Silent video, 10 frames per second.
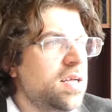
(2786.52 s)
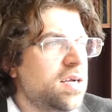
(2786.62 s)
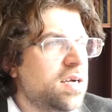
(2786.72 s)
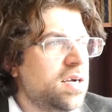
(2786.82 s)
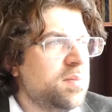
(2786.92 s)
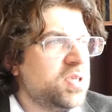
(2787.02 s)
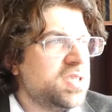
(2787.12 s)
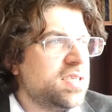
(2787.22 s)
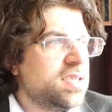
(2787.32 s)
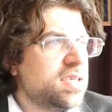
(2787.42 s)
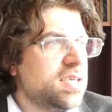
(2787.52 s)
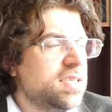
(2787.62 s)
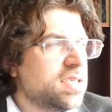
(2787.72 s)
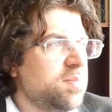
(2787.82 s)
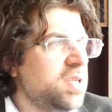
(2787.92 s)
But in
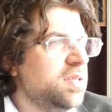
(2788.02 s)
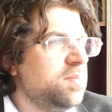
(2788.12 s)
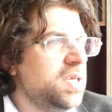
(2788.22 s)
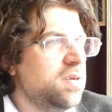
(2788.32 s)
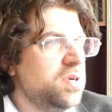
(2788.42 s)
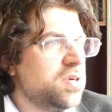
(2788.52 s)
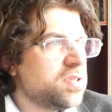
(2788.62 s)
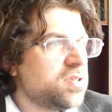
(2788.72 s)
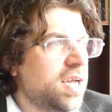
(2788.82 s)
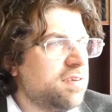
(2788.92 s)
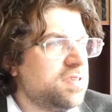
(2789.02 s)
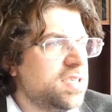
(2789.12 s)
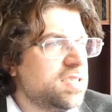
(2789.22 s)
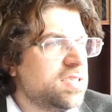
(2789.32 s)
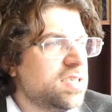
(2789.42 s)
TripleDB we also have
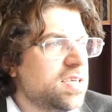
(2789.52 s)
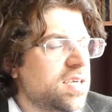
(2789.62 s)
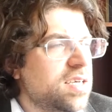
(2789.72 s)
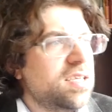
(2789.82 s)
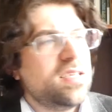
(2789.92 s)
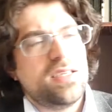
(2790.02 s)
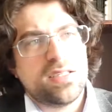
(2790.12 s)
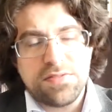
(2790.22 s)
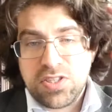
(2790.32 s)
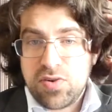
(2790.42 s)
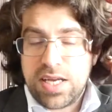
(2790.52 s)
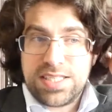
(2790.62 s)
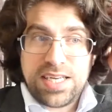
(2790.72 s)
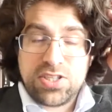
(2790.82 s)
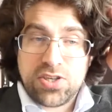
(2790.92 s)
this
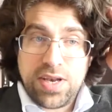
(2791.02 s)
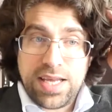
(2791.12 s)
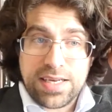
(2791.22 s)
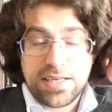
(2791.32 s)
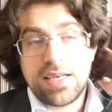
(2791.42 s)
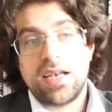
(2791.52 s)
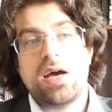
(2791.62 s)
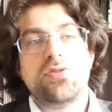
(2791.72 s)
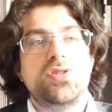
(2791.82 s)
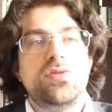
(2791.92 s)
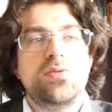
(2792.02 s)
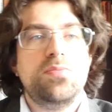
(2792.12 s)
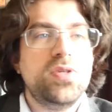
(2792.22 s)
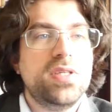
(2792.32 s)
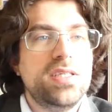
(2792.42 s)
visualization layer that allows you to
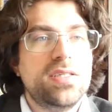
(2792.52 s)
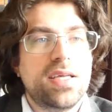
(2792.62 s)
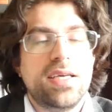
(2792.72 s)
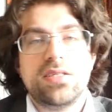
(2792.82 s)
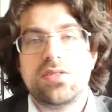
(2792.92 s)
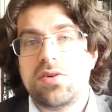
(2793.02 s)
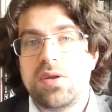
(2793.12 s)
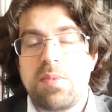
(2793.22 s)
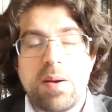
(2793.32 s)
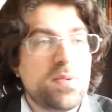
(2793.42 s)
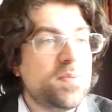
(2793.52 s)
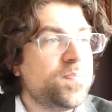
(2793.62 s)
put these things on a map.